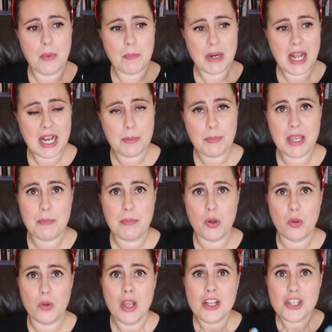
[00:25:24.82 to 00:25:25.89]
Black
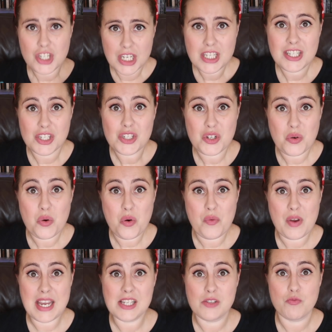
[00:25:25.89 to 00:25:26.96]
people, just
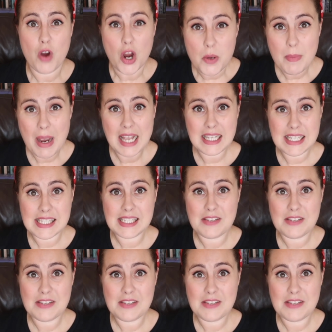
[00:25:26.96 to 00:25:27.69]
stories, romance,